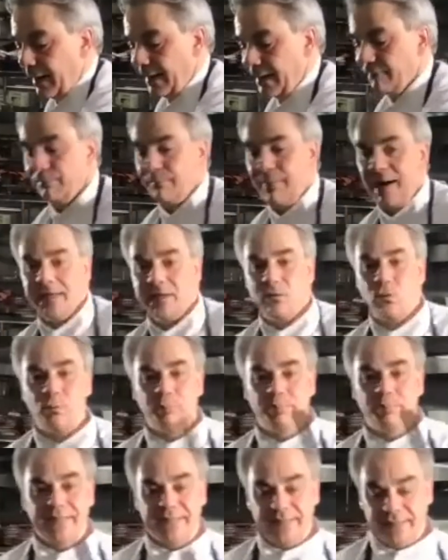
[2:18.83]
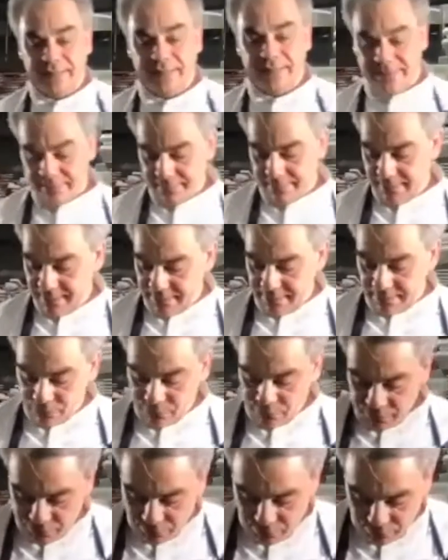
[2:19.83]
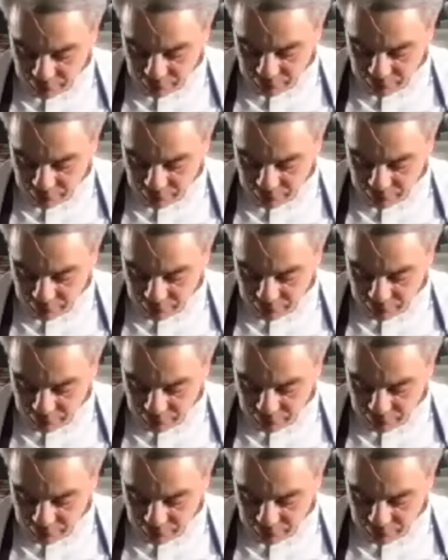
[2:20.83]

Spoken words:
have a microplane, and I'm just gonna